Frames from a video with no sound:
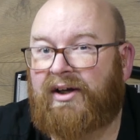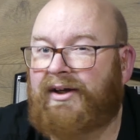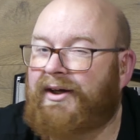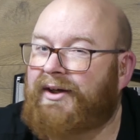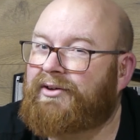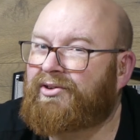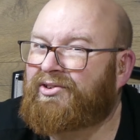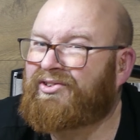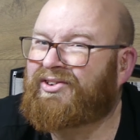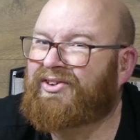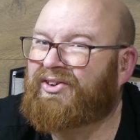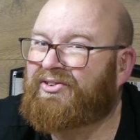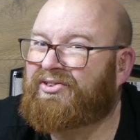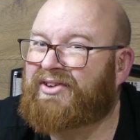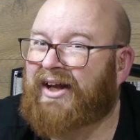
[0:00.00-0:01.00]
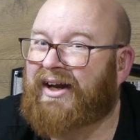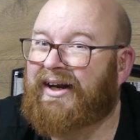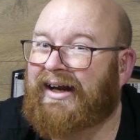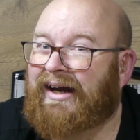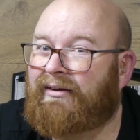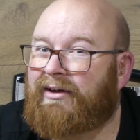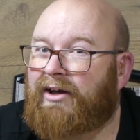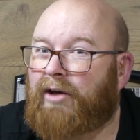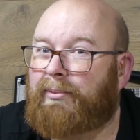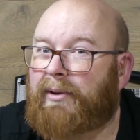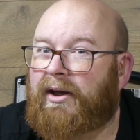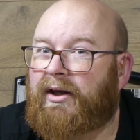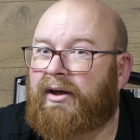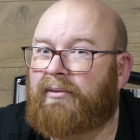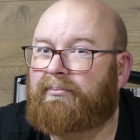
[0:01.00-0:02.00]
it does sort of stand out a little
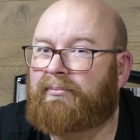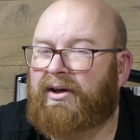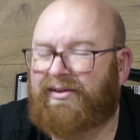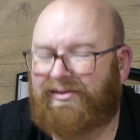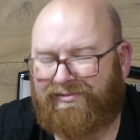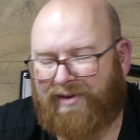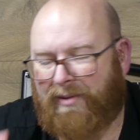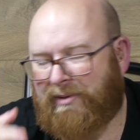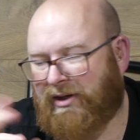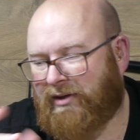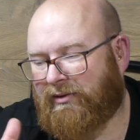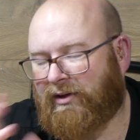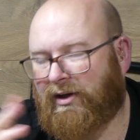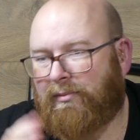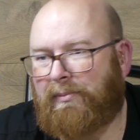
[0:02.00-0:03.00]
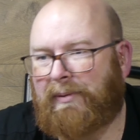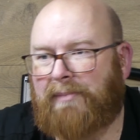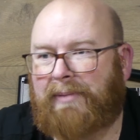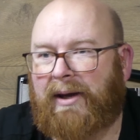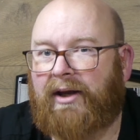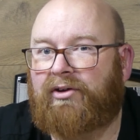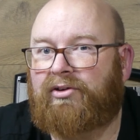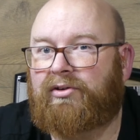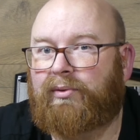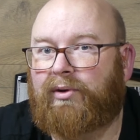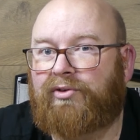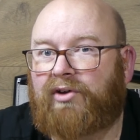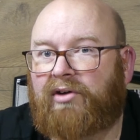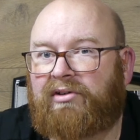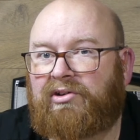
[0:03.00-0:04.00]
bit. I mean, I'm a bit biased
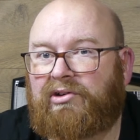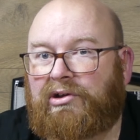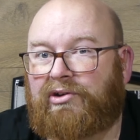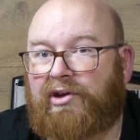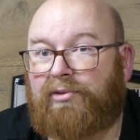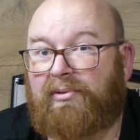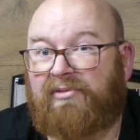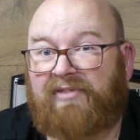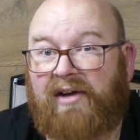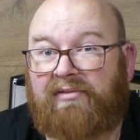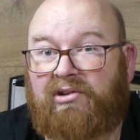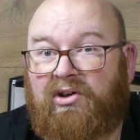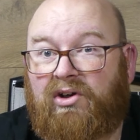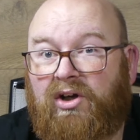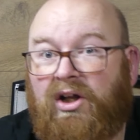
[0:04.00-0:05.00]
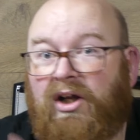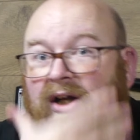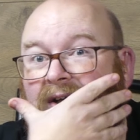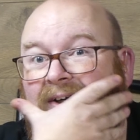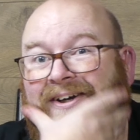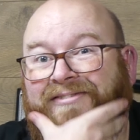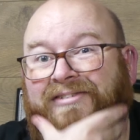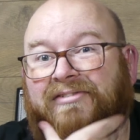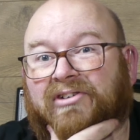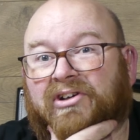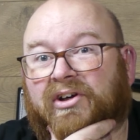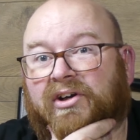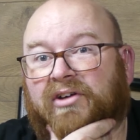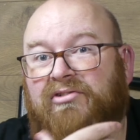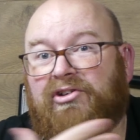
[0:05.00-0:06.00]
towards orange because that's my favourite colour. I've even
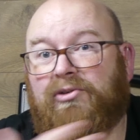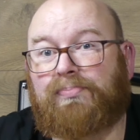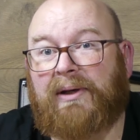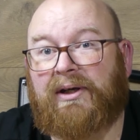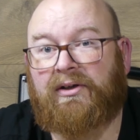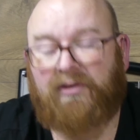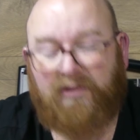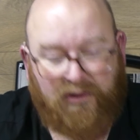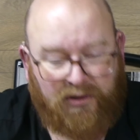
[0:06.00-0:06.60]
got an orange beard.